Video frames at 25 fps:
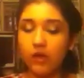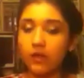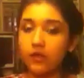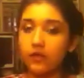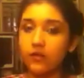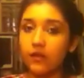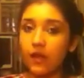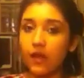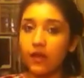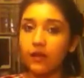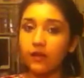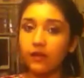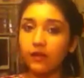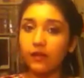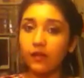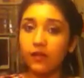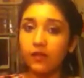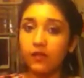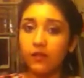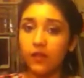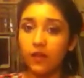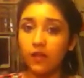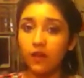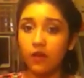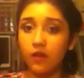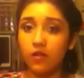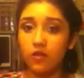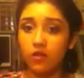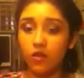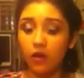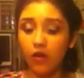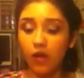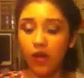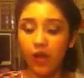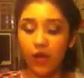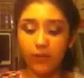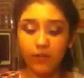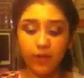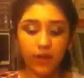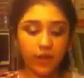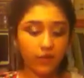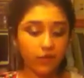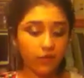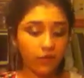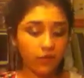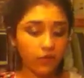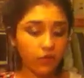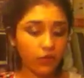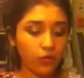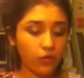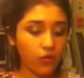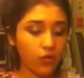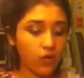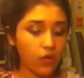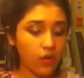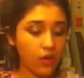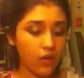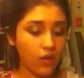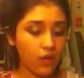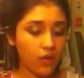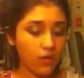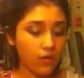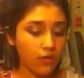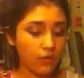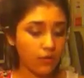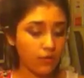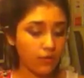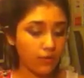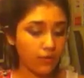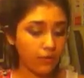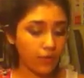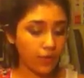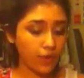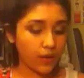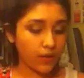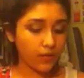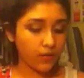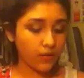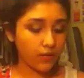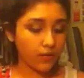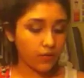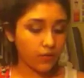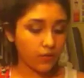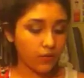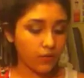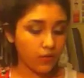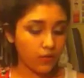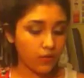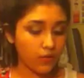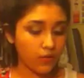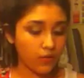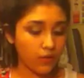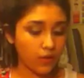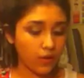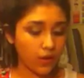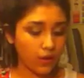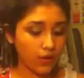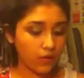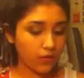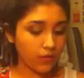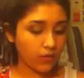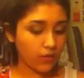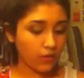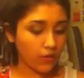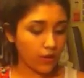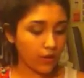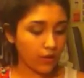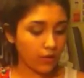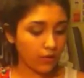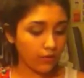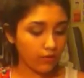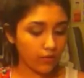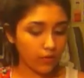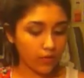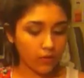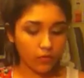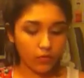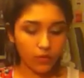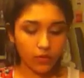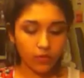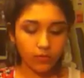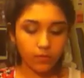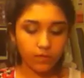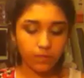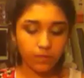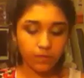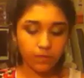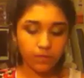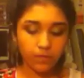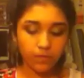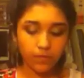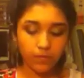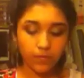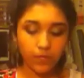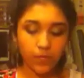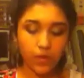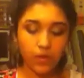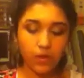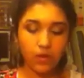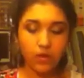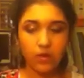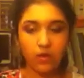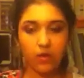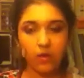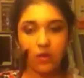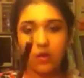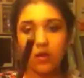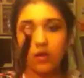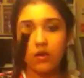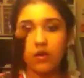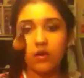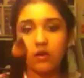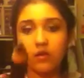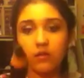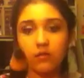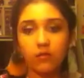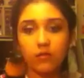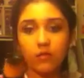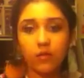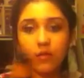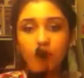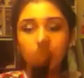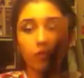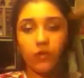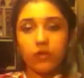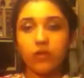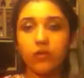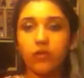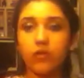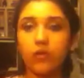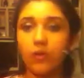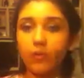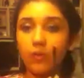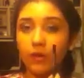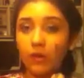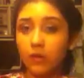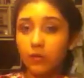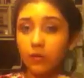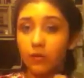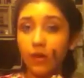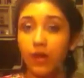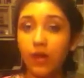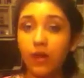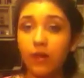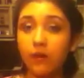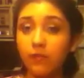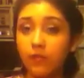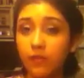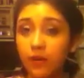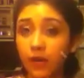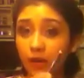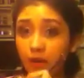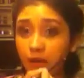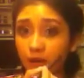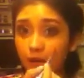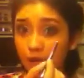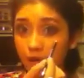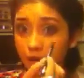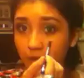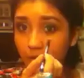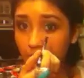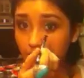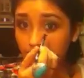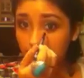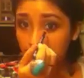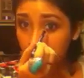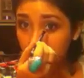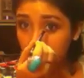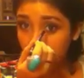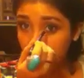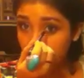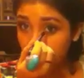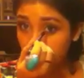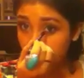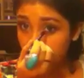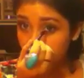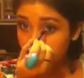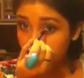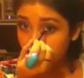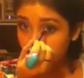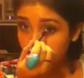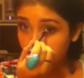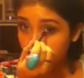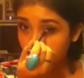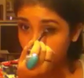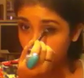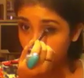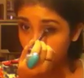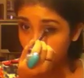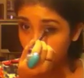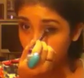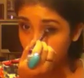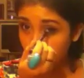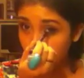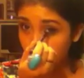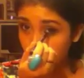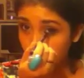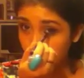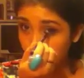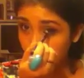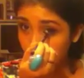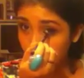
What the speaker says: kind of like the Stila Kajal eye pencil, but I don't know, I love this one. And it broke, so I'm not going to apply it, but I kind of had it on before. Let's see.